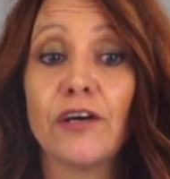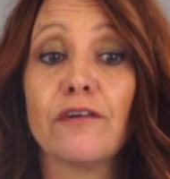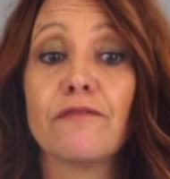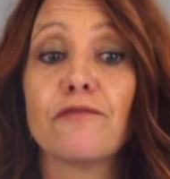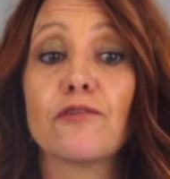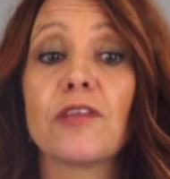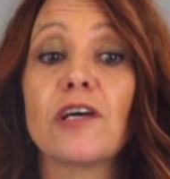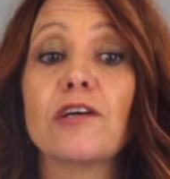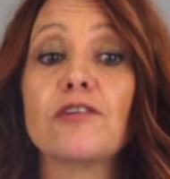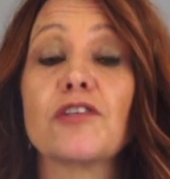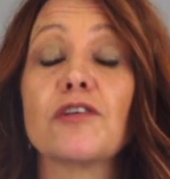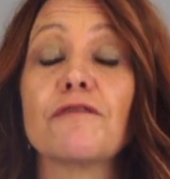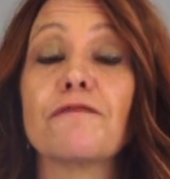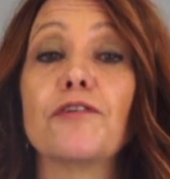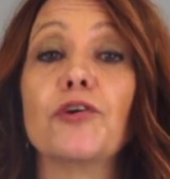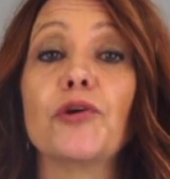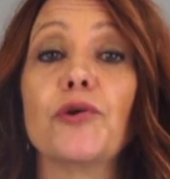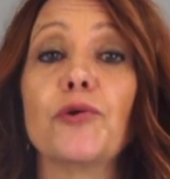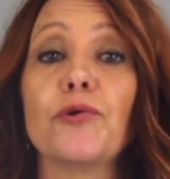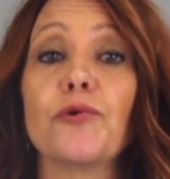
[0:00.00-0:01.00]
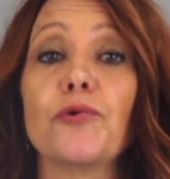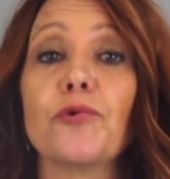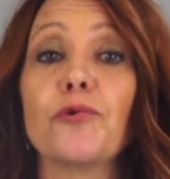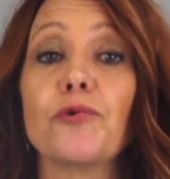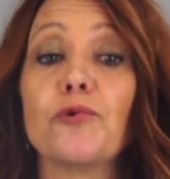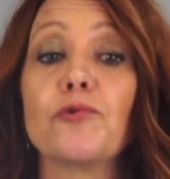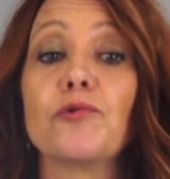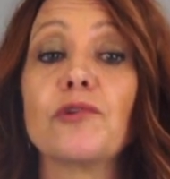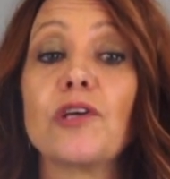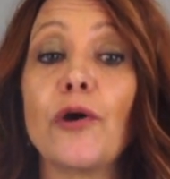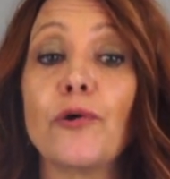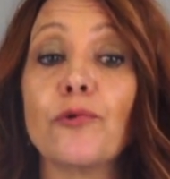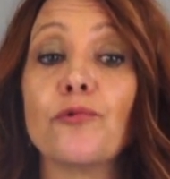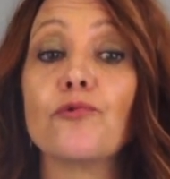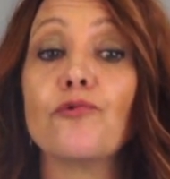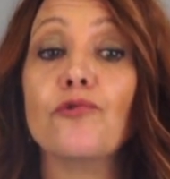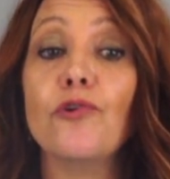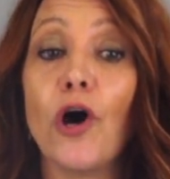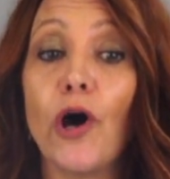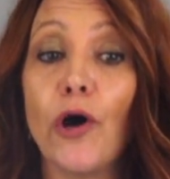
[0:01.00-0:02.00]
For those of you who
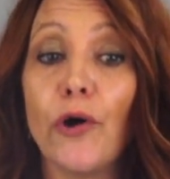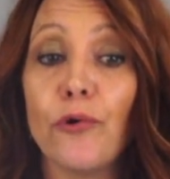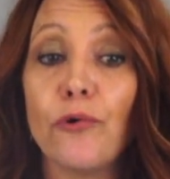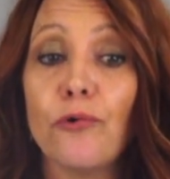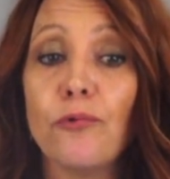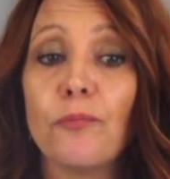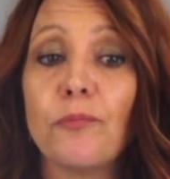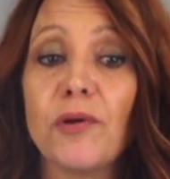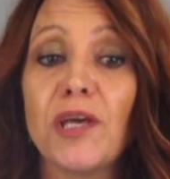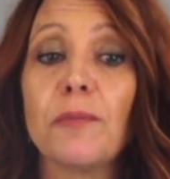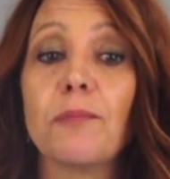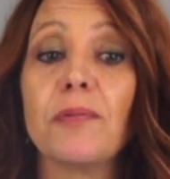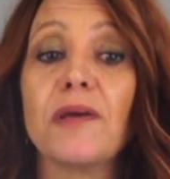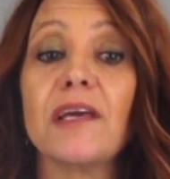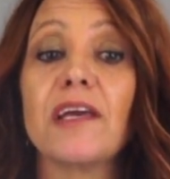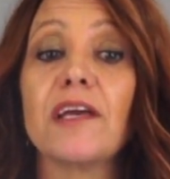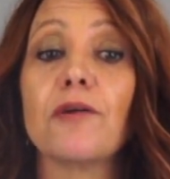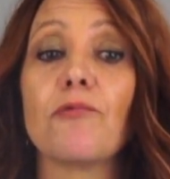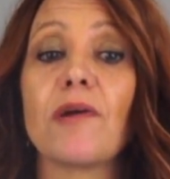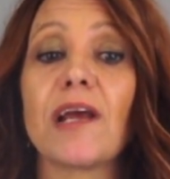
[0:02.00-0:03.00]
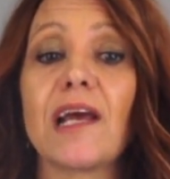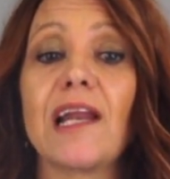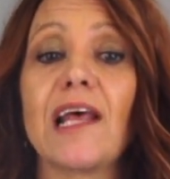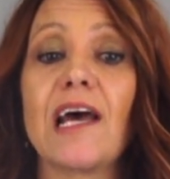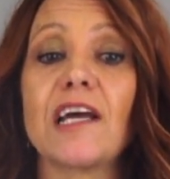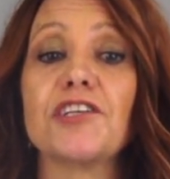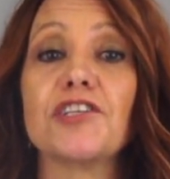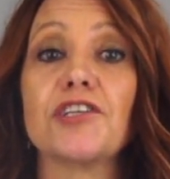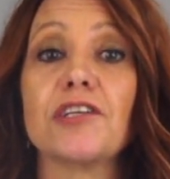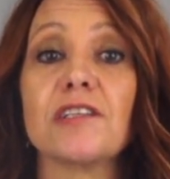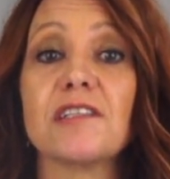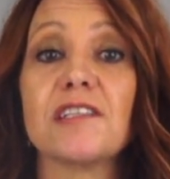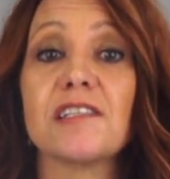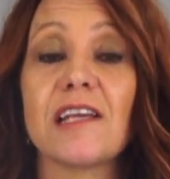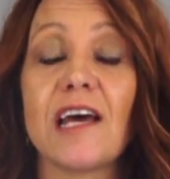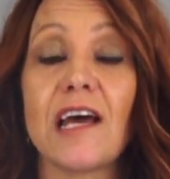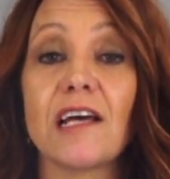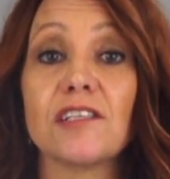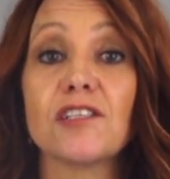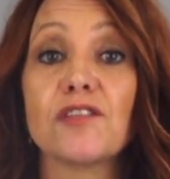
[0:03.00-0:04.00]
don't know, PPE regulation
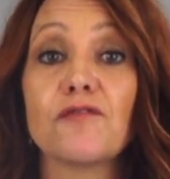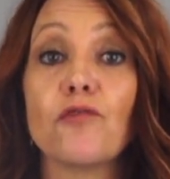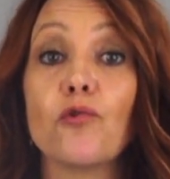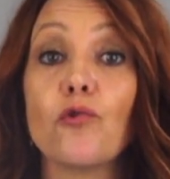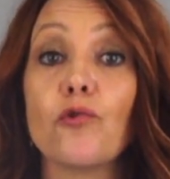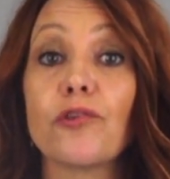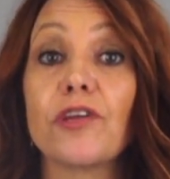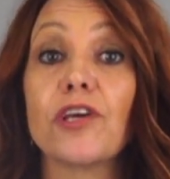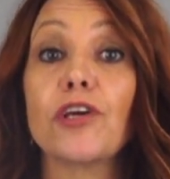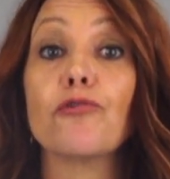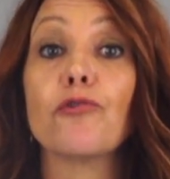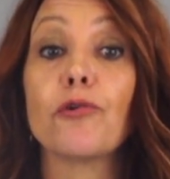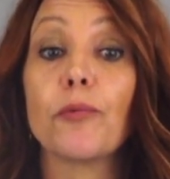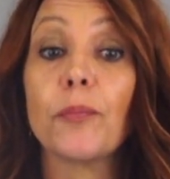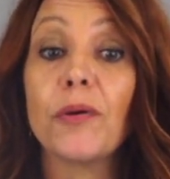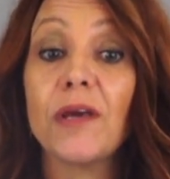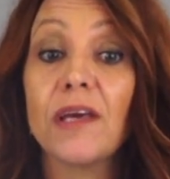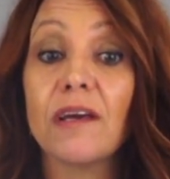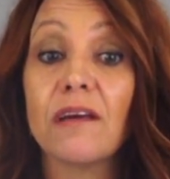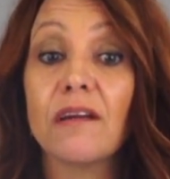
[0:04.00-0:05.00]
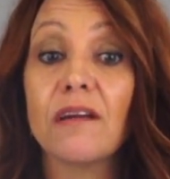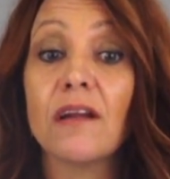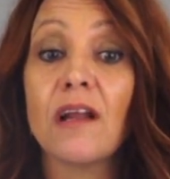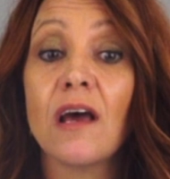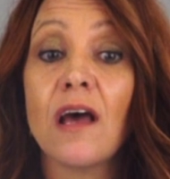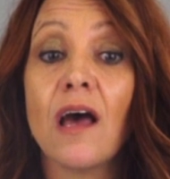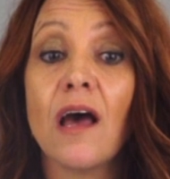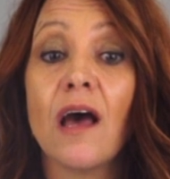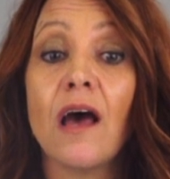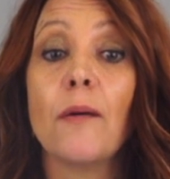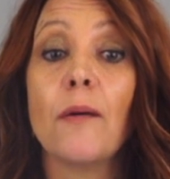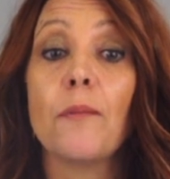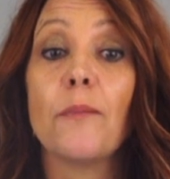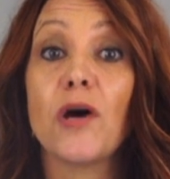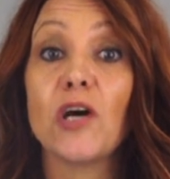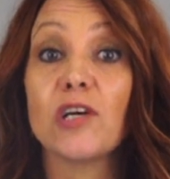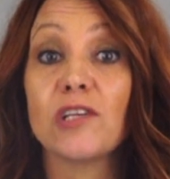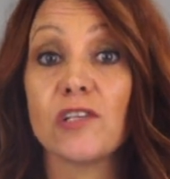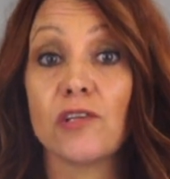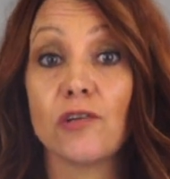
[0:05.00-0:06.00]
stands for the European
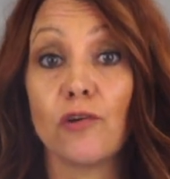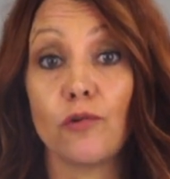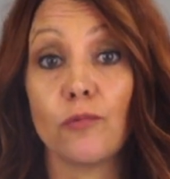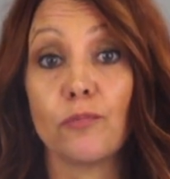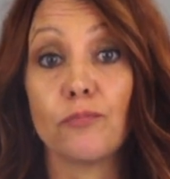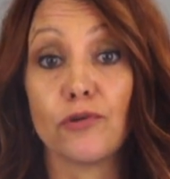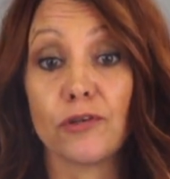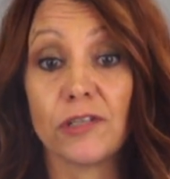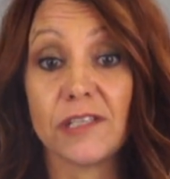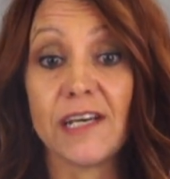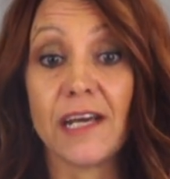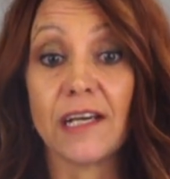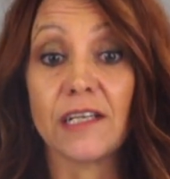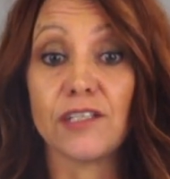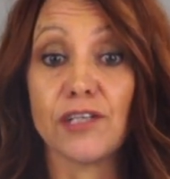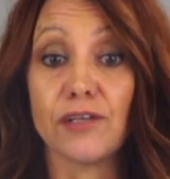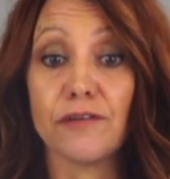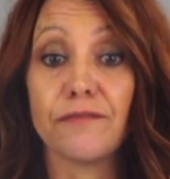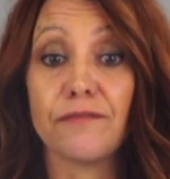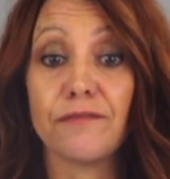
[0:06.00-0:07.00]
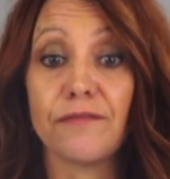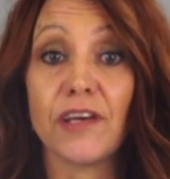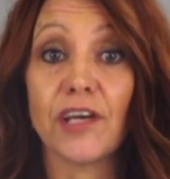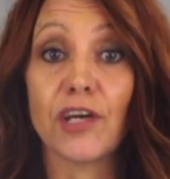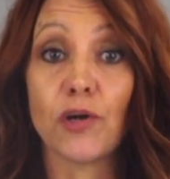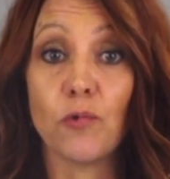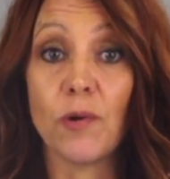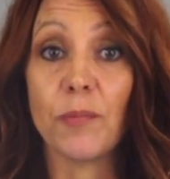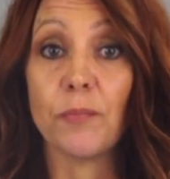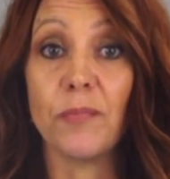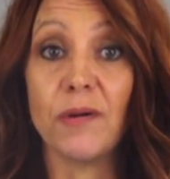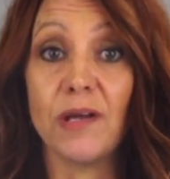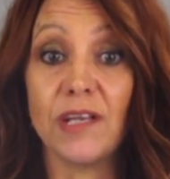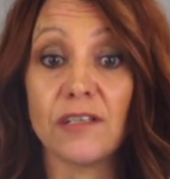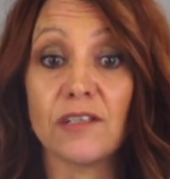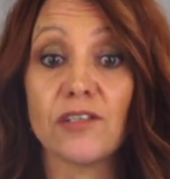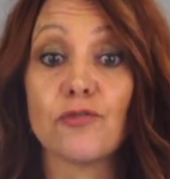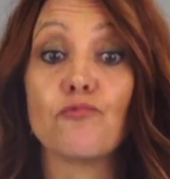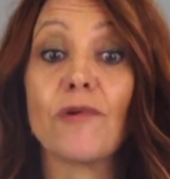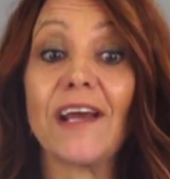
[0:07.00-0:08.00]
Personal Protective
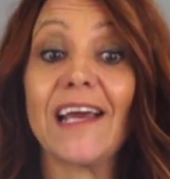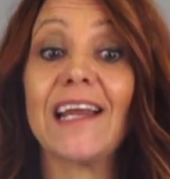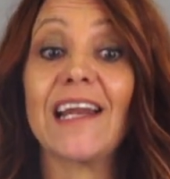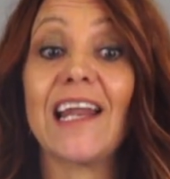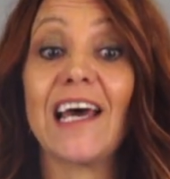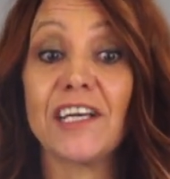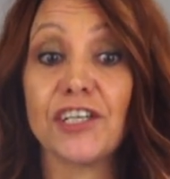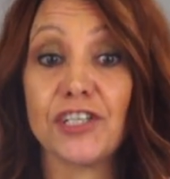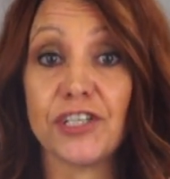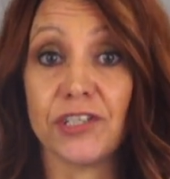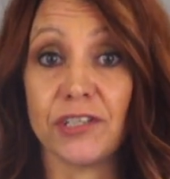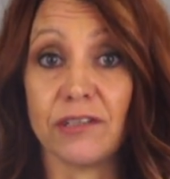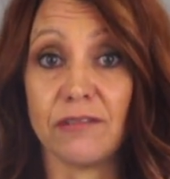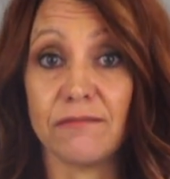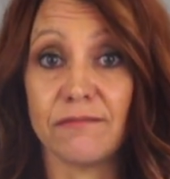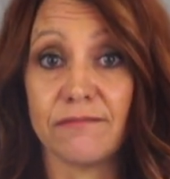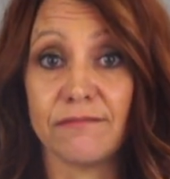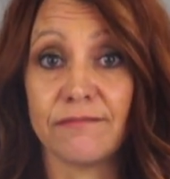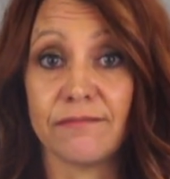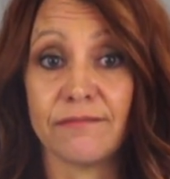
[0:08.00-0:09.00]
Equipment Regulation.